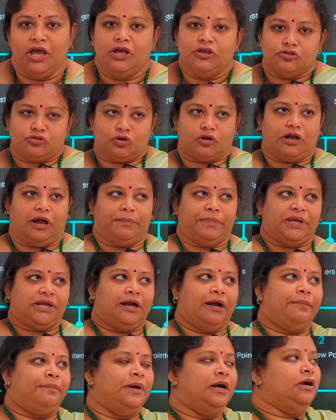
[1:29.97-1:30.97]
So, coming
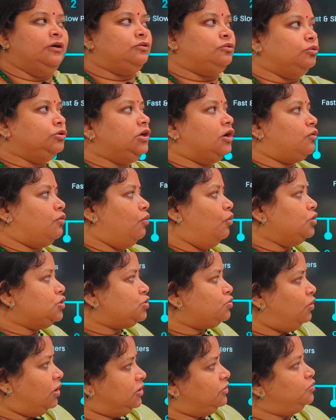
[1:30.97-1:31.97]
up to the course,
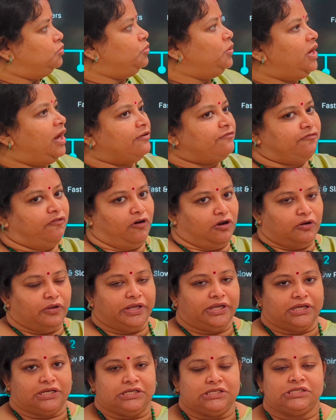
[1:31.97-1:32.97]
what we are
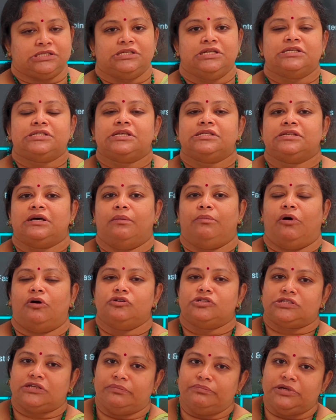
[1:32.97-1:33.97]
following is, this is about
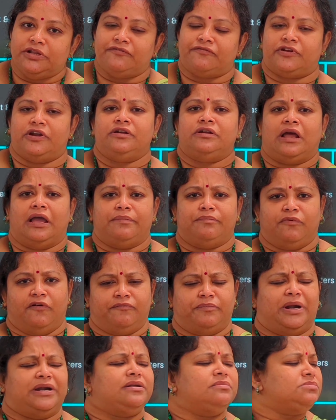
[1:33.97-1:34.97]
some different type of
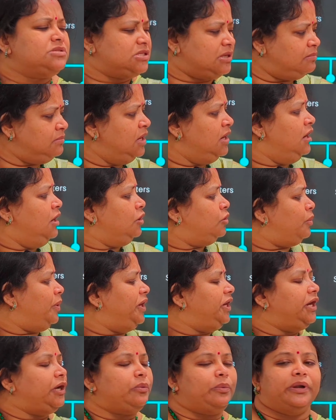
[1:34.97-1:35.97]
patterns, some
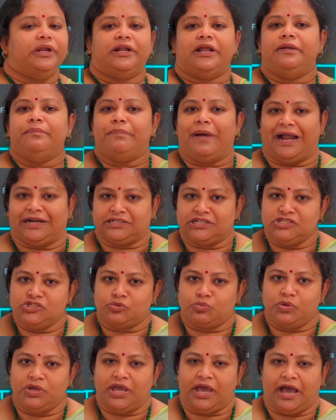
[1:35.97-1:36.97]
28, 29
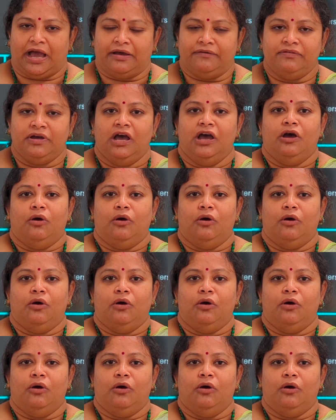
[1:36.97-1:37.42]
patterns we have,